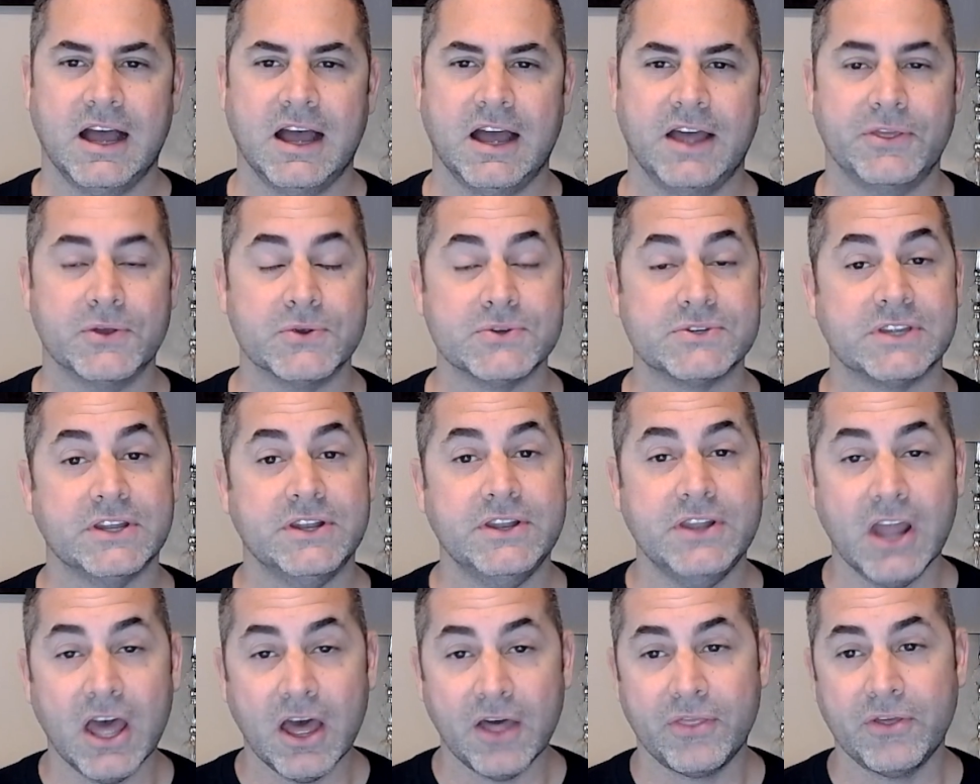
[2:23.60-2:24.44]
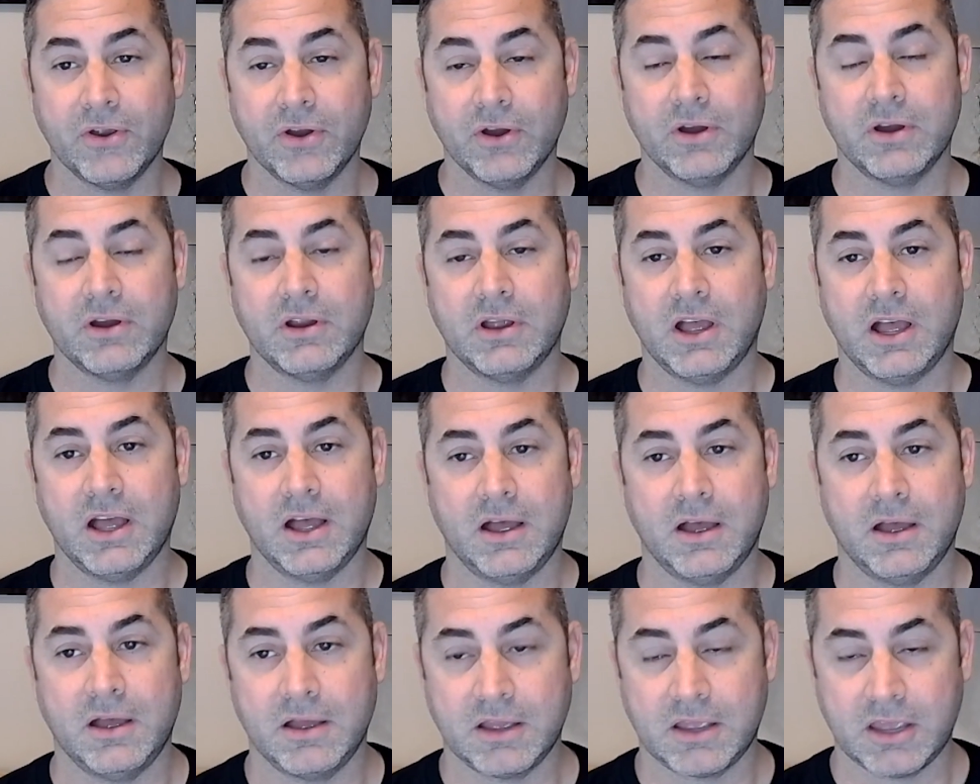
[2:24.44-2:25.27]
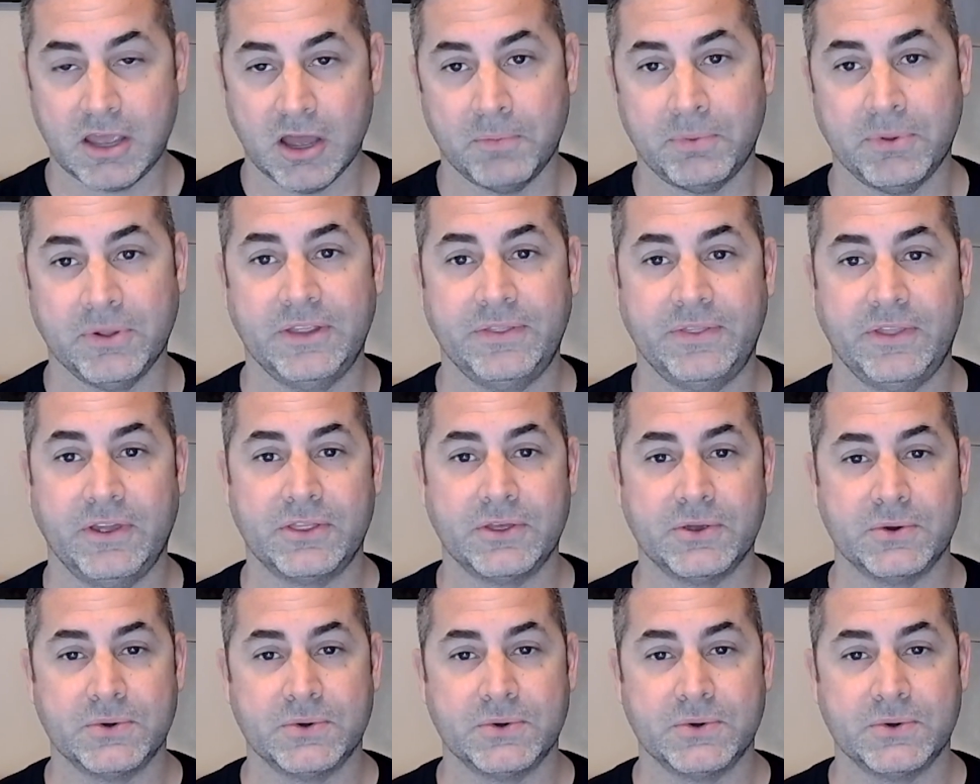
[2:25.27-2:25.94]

there was another couple in there.